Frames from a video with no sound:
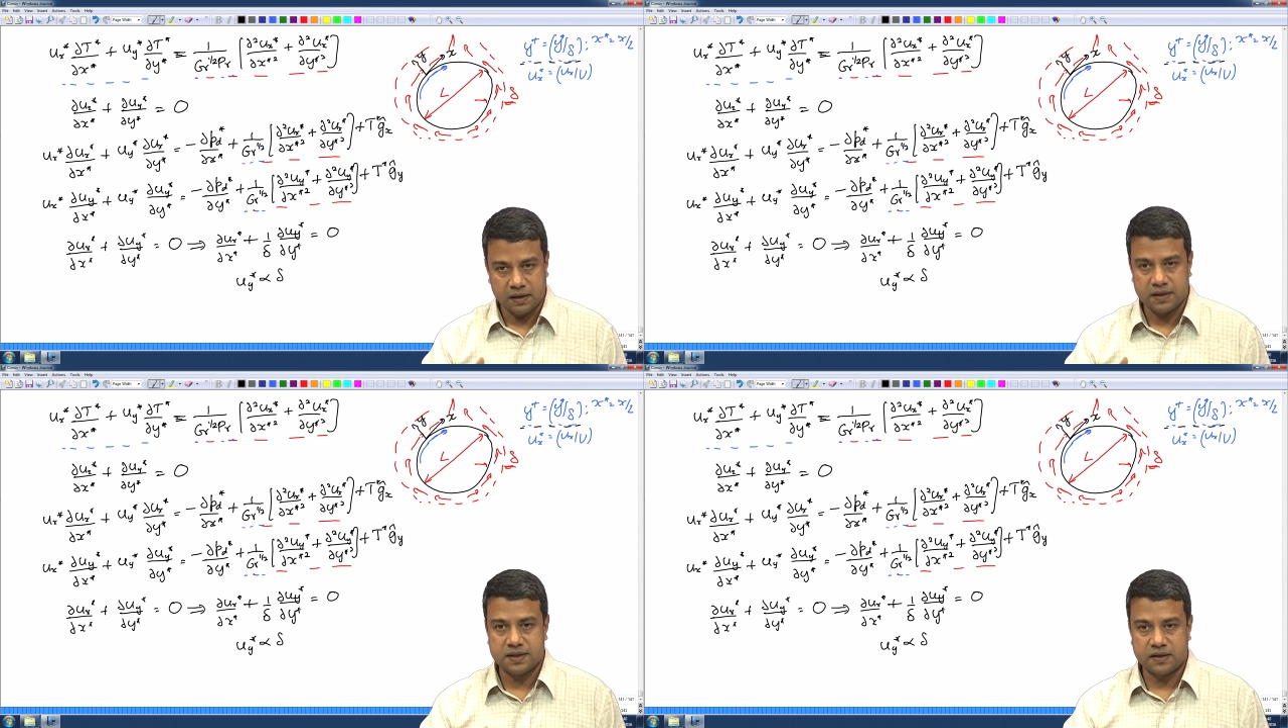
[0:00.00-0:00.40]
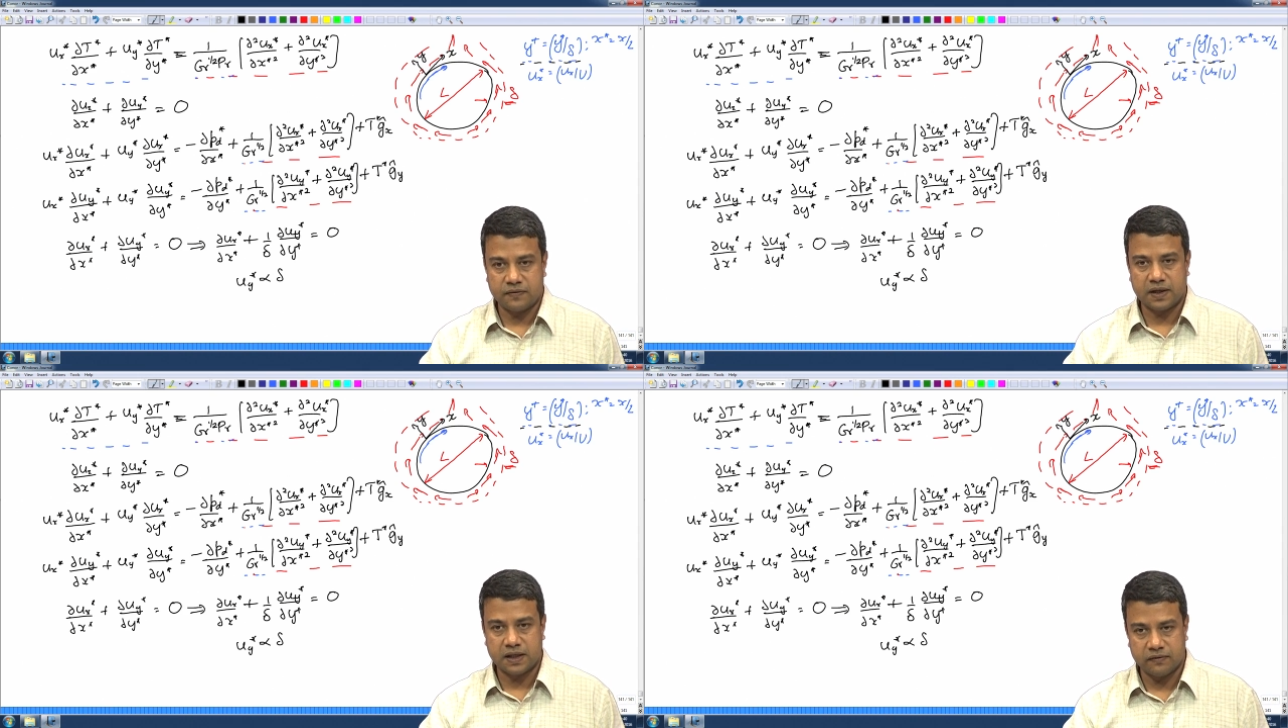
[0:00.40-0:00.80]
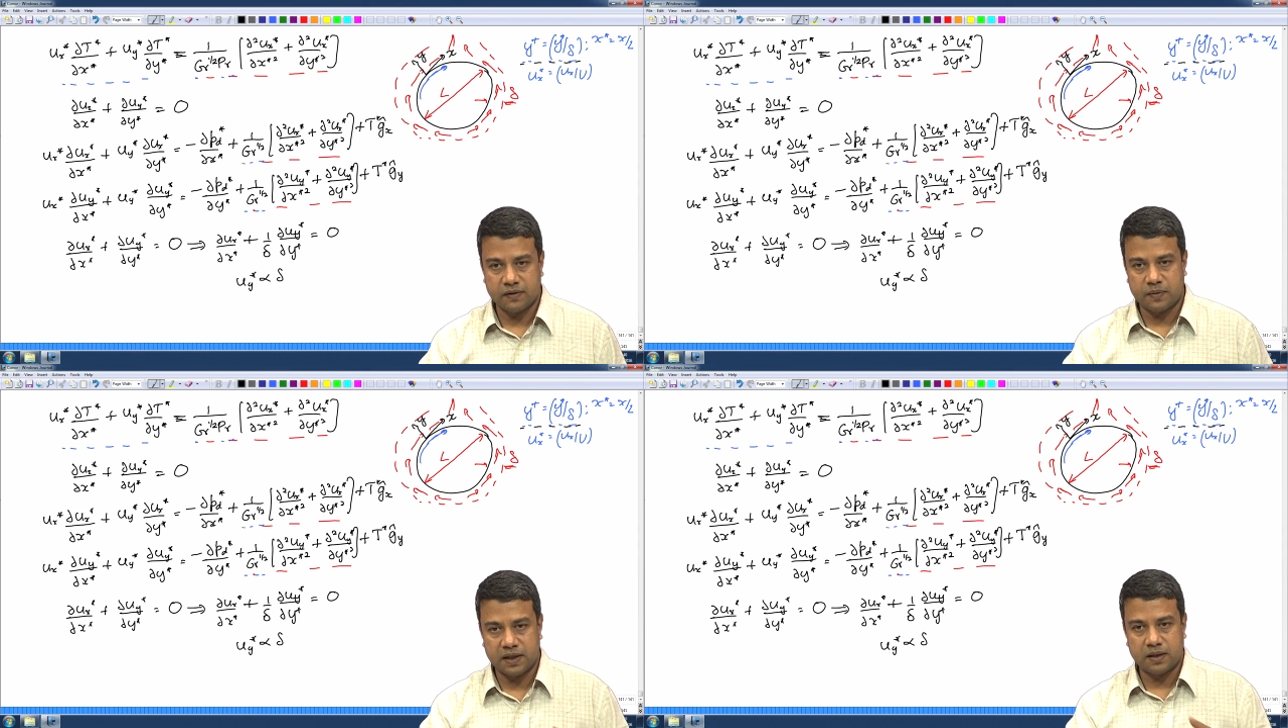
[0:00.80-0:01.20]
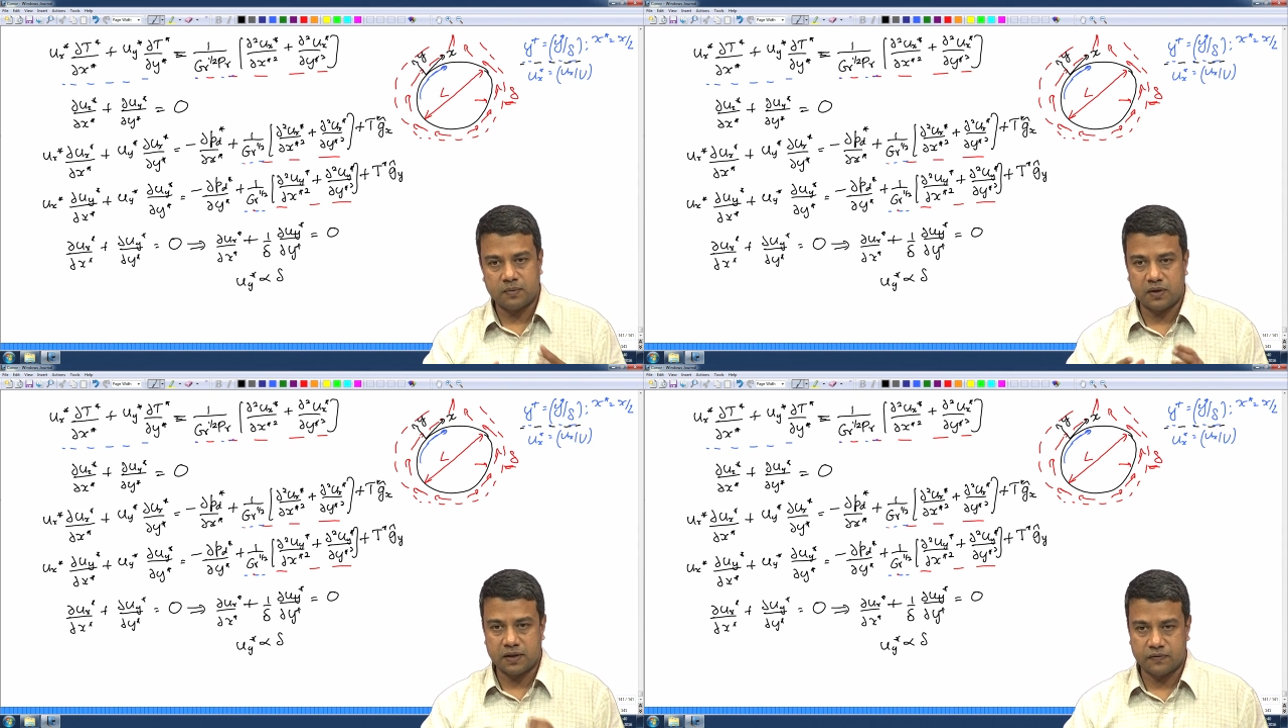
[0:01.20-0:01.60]
is in fact given by
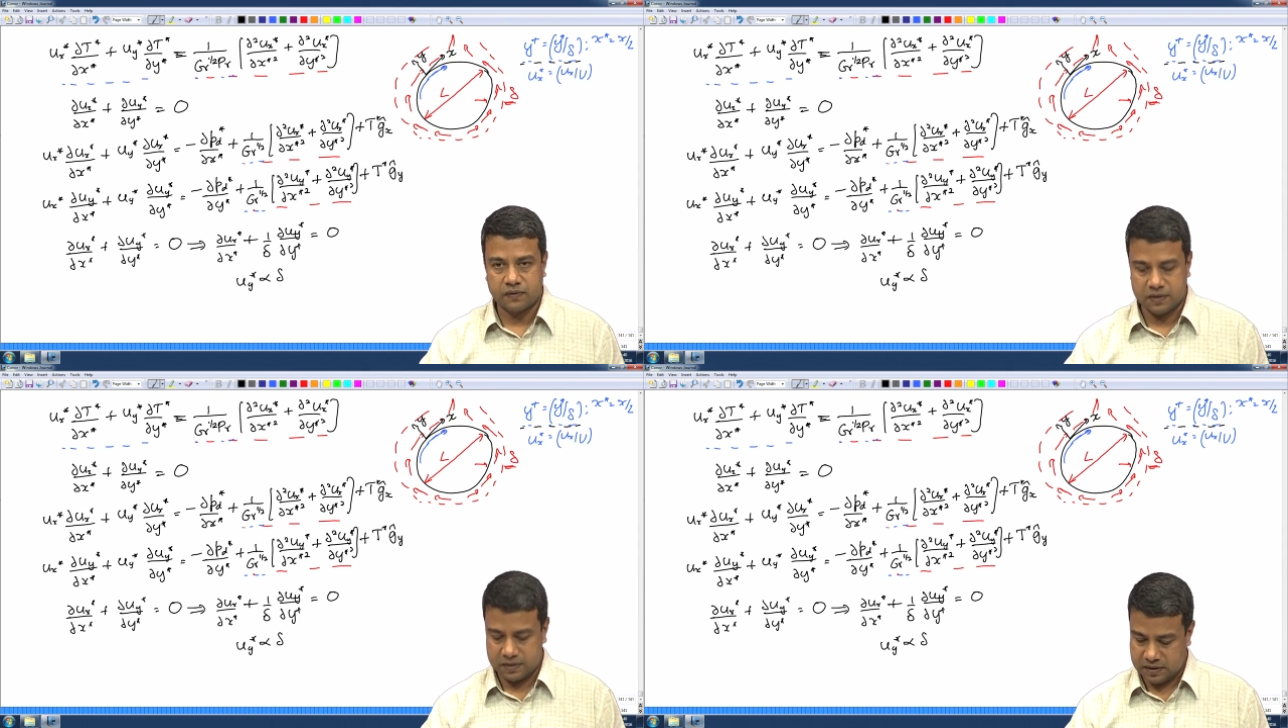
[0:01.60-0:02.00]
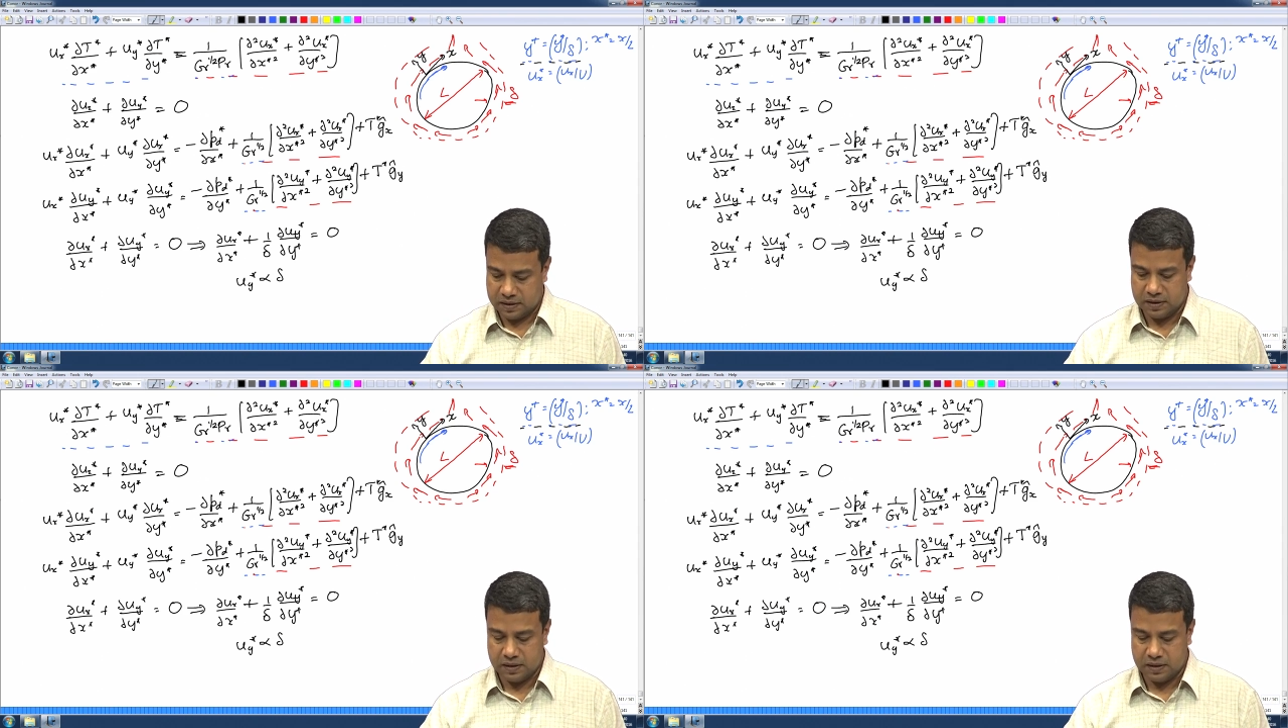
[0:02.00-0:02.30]
the body force.